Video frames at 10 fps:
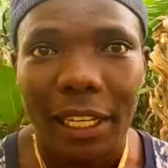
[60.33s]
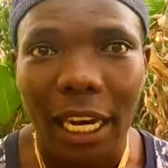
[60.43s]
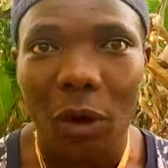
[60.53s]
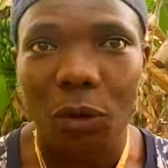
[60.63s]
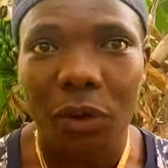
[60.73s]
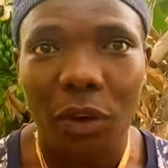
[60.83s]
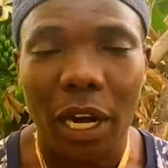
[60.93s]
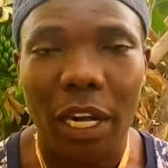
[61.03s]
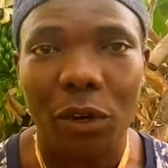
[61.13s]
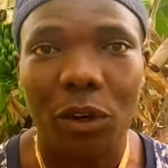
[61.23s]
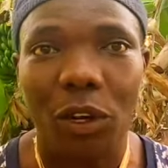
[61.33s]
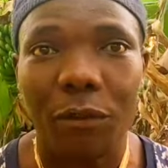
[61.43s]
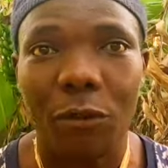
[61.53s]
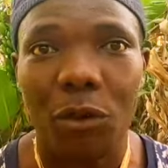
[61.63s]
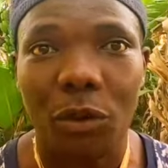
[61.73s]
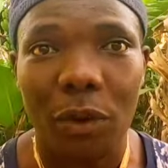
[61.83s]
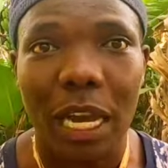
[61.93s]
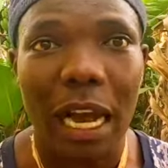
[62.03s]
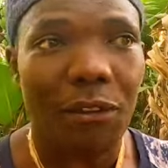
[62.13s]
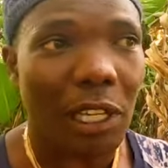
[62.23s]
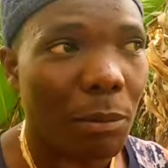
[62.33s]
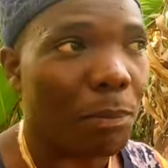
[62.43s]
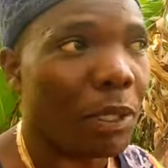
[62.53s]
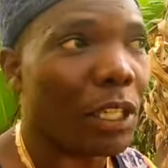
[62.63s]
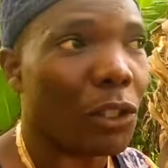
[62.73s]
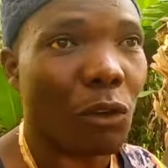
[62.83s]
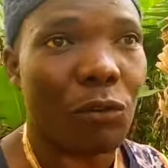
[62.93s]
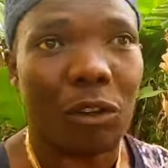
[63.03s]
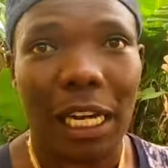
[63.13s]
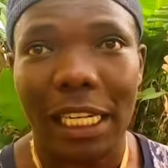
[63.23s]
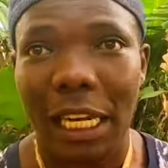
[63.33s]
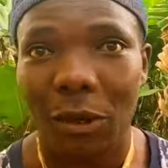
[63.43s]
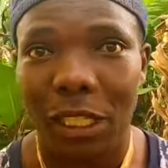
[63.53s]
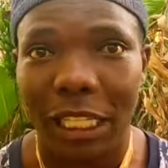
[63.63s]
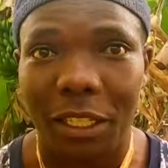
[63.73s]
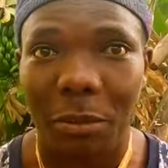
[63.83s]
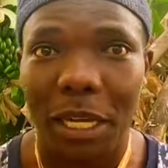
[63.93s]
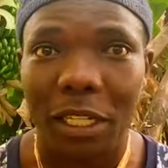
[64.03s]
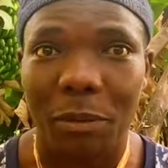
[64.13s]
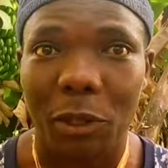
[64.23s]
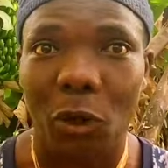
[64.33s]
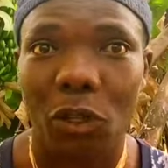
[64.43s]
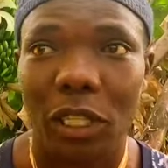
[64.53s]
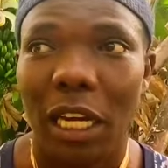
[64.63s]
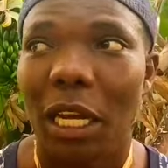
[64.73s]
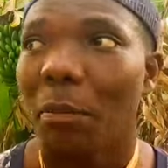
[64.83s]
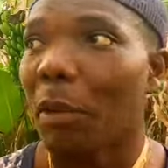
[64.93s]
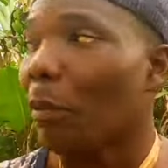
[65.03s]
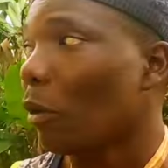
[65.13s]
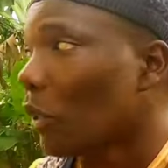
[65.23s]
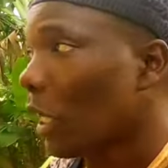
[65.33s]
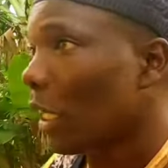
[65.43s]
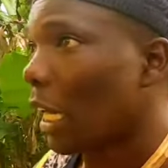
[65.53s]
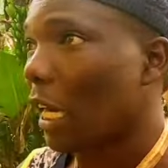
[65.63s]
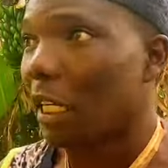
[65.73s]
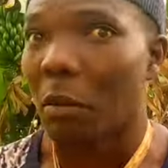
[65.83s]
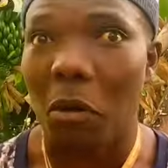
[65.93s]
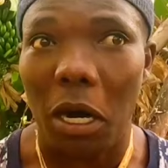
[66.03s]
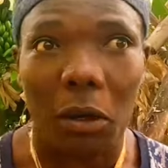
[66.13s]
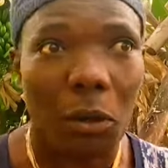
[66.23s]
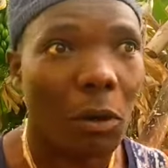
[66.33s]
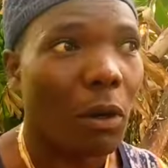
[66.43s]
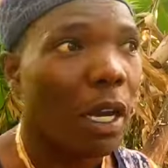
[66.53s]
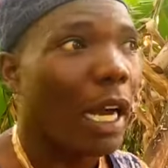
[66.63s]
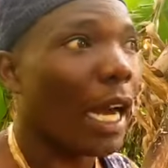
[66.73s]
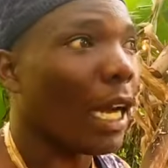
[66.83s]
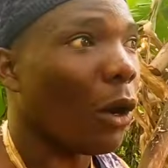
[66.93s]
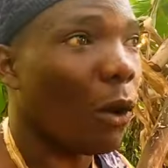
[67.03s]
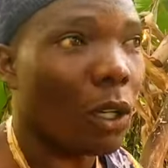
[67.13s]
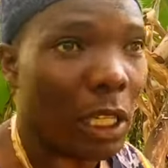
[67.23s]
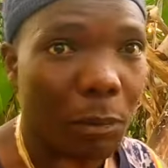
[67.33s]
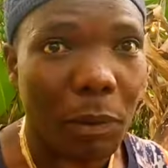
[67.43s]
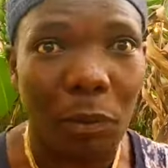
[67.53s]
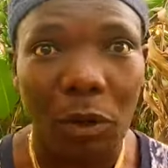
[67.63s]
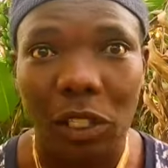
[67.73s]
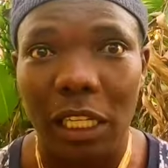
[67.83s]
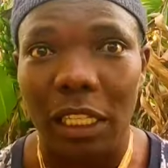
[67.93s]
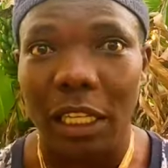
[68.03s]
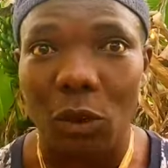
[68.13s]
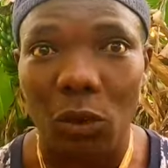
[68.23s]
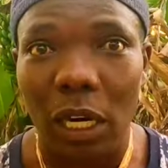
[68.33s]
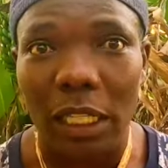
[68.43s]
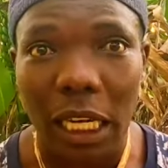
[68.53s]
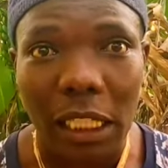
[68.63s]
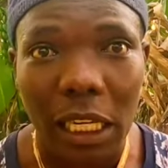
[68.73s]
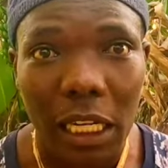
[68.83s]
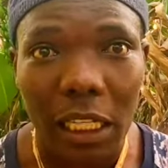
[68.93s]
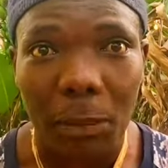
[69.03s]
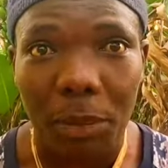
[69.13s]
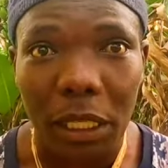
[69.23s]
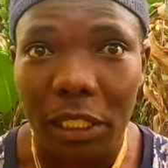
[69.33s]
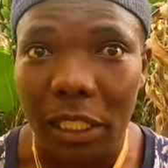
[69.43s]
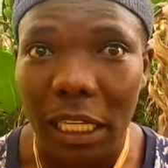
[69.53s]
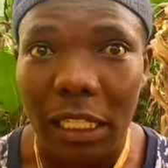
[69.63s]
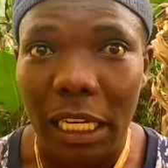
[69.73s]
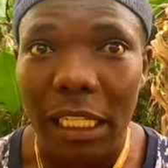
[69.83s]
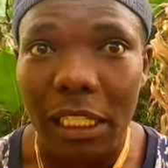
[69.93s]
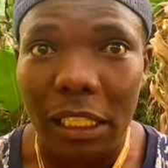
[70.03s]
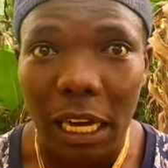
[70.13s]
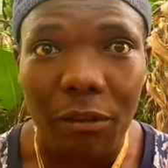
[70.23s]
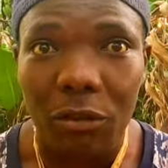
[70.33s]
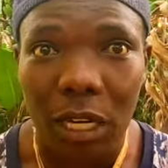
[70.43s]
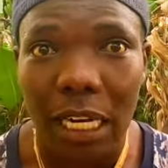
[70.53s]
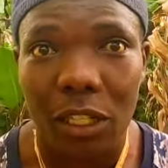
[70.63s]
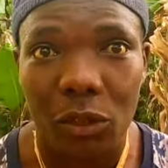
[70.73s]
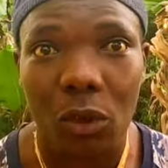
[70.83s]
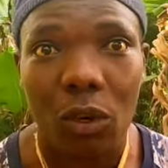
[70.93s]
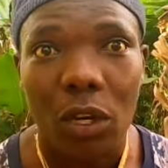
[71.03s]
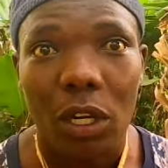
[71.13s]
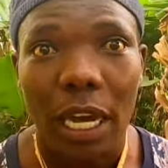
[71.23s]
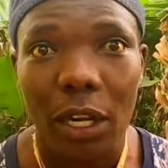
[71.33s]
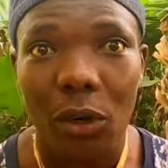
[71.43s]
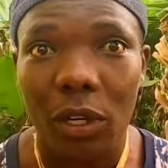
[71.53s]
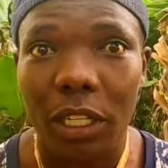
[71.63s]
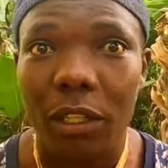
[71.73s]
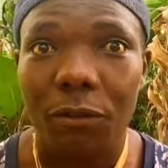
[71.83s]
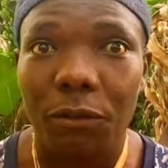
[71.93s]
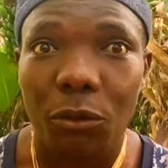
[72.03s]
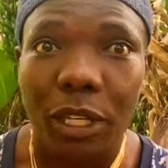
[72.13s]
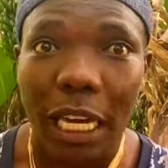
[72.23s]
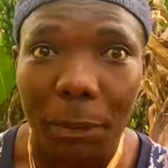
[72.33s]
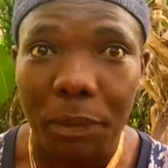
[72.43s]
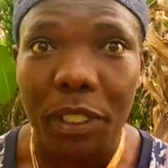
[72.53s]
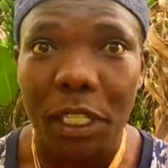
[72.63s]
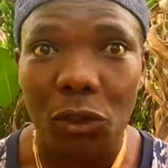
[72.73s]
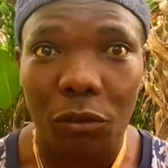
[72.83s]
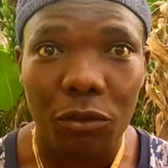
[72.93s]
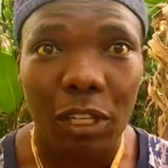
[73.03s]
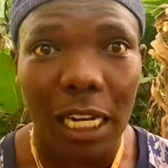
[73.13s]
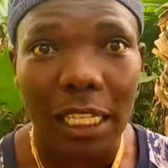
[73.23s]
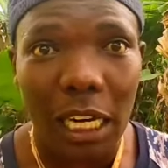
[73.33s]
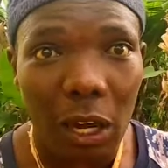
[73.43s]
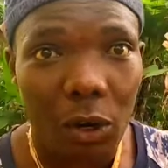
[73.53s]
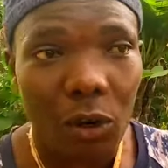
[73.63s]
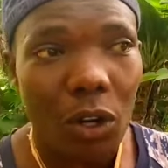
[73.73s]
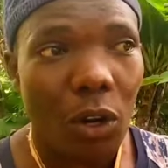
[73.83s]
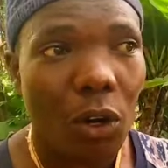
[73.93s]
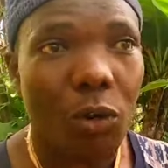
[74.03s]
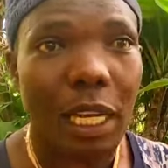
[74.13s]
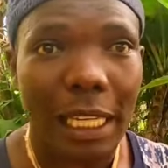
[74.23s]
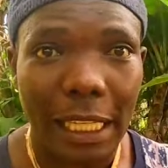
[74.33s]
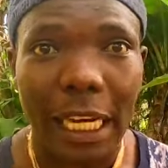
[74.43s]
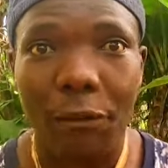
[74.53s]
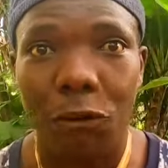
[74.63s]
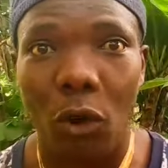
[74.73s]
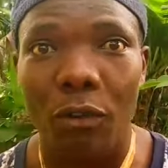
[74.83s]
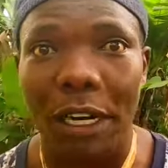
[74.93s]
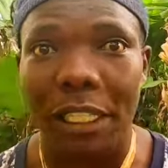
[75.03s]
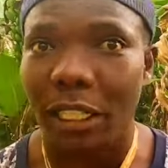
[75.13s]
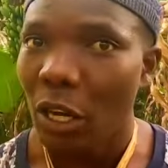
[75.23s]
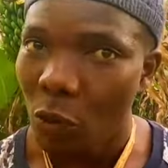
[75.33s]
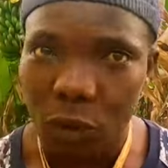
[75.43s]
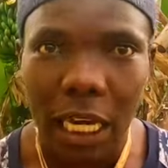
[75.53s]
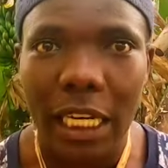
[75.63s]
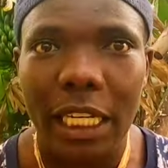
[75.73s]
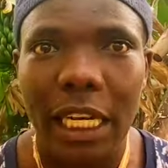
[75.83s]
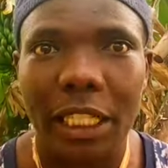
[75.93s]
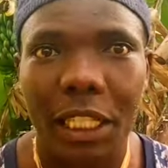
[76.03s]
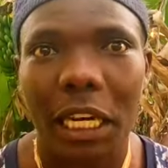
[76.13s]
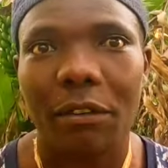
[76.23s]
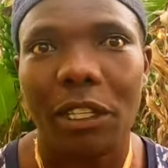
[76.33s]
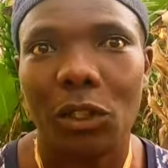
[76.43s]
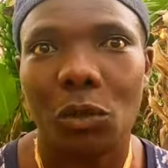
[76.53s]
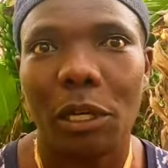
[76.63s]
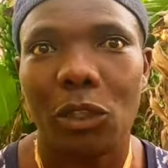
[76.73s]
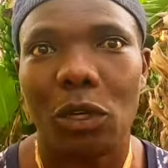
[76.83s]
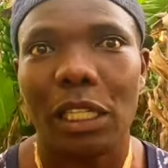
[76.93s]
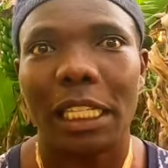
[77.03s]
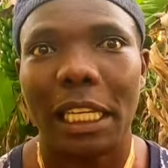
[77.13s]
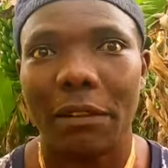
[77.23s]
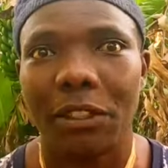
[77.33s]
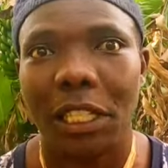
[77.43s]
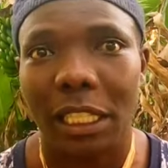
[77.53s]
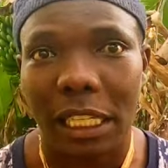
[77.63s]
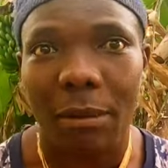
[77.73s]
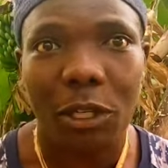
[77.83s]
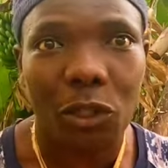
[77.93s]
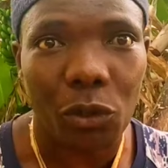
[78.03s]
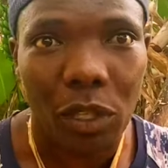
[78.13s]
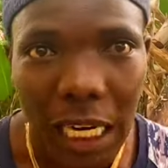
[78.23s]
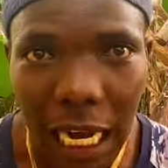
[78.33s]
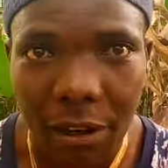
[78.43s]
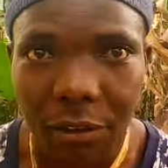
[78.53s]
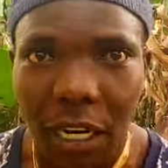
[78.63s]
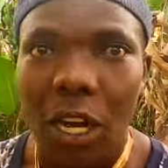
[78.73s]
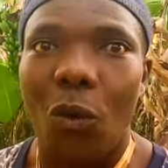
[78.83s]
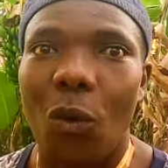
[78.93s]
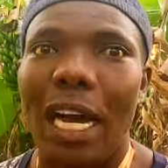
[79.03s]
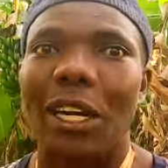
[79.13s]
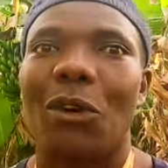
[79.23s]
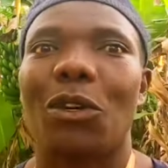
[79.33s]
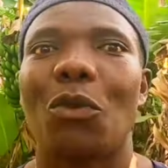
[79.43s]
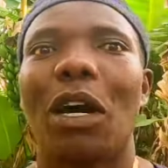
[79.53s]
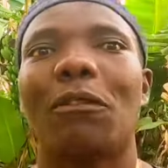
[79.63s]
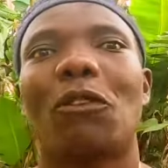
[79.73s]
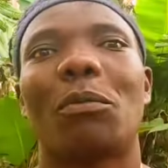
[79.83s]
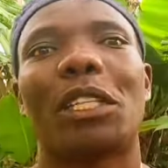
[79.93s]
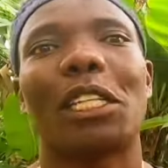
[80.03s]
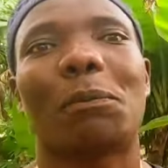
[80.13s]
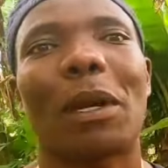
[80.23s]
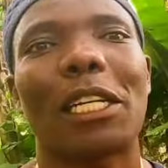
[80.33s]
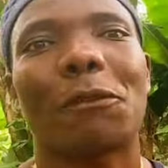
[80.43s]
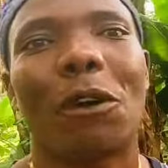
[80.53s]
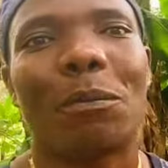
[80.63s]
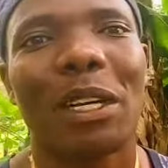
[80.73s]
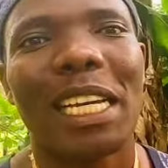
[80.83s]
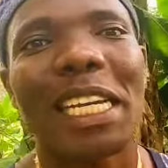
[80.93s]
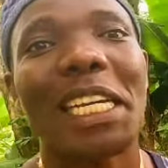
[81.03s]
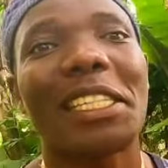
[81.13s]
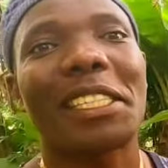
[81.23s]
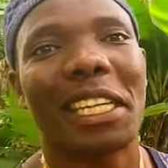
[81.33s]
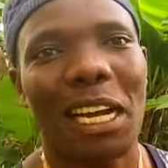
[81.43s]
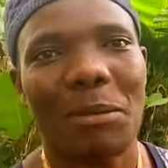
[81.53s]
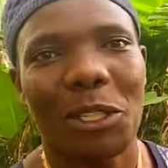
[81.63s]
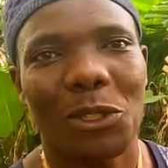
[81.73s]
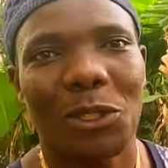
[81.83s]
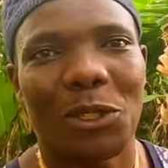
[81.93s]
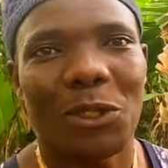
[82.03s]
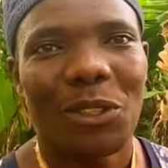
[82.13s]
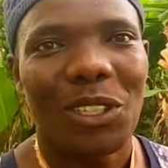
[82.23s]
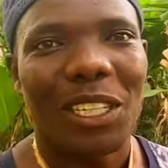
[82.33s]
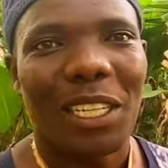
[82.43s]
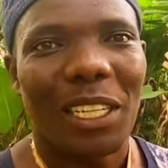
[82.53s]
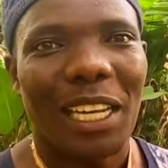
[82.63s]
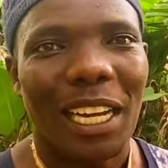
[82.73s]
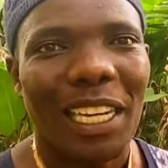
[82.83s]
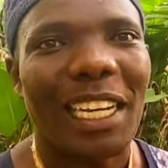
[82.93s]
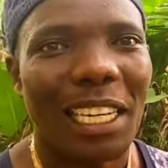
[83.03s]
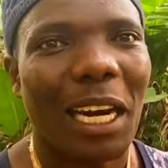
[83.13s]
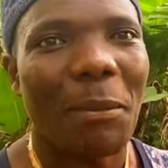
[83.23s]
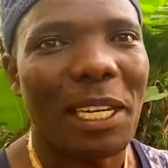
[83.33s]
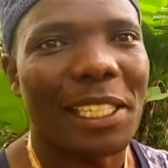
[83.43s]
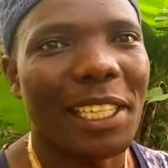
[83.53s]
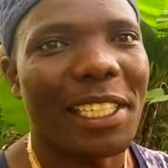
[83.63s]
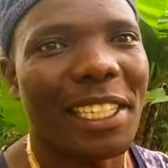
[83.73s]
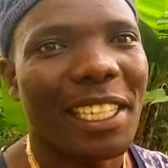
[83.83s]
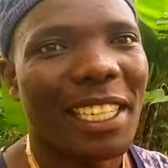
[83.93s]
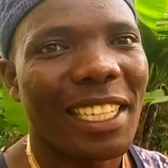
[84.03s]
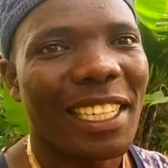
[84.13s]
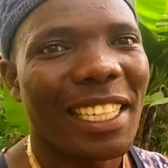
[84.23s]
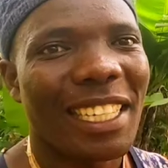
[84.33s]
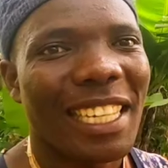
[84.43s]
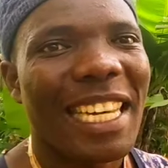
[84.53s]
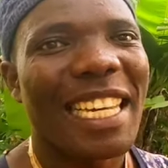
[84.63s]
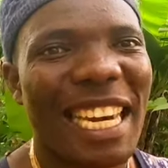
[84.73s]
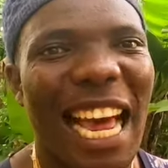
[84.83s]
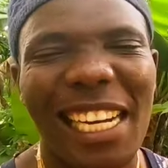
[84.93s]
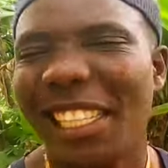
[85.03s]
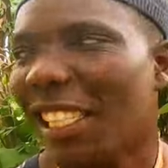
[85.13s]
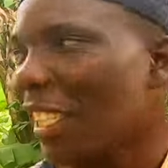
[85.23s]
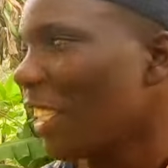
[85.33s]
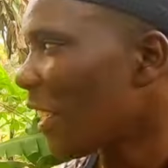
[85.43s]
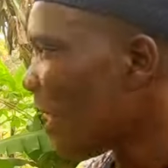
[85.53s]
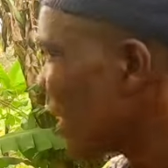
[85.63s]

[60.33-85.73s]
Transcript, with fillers: Now we, I don't know if we have some pieces of ugali now that remains because uh, people outside there, Dee Mwango, uh, all the people outside they look at us like plates that doesn't have ugali. So I don't know if we are pieces of ugali now or we are the leftovers. We are here striving to make sure that everything is coming to you live, one on one from this platform. It's coming to you. Grab a seat, relax